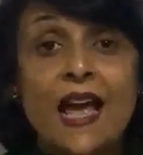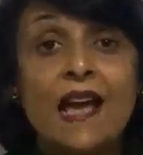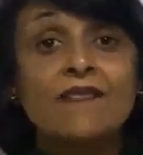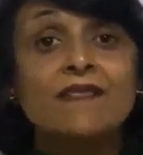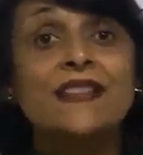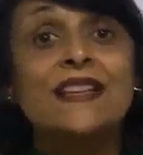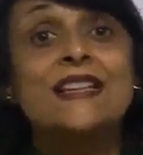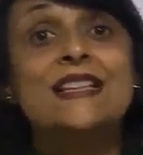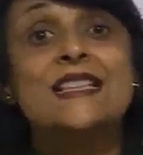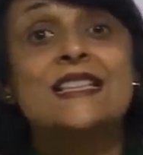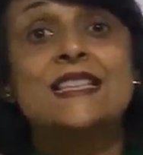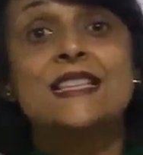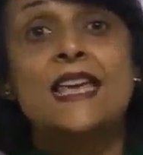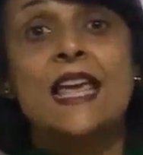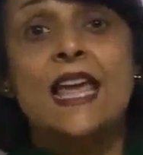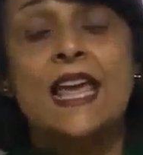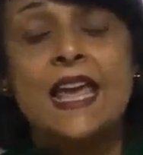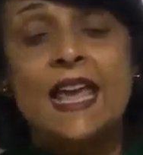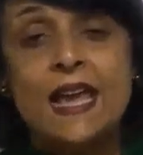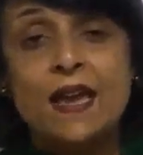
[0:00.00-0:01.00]
have the
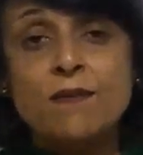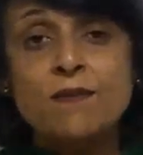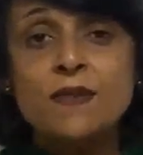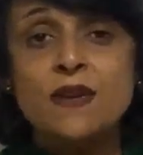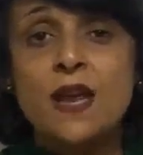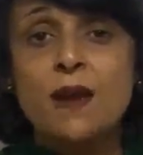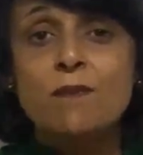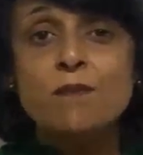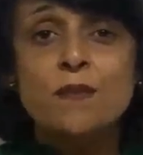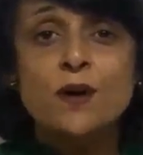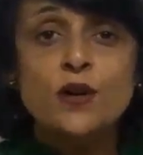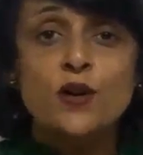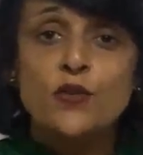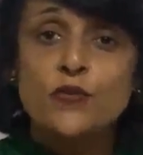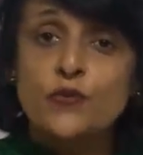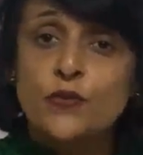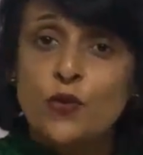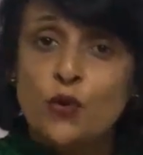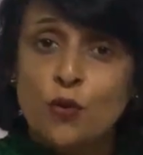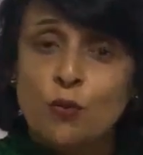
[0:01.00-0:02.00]
same number
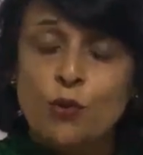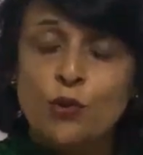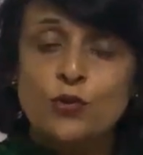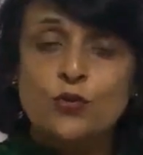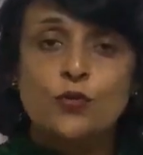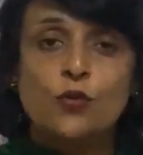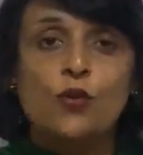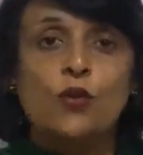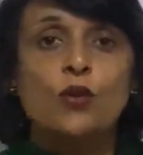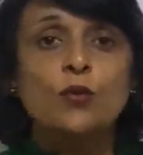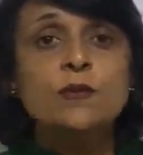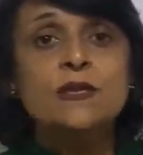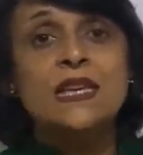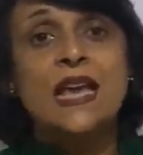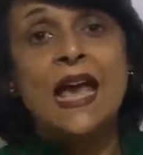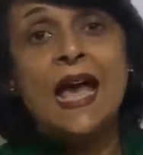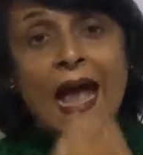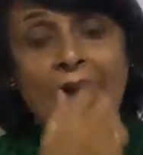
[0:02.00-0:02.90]
of chromosomes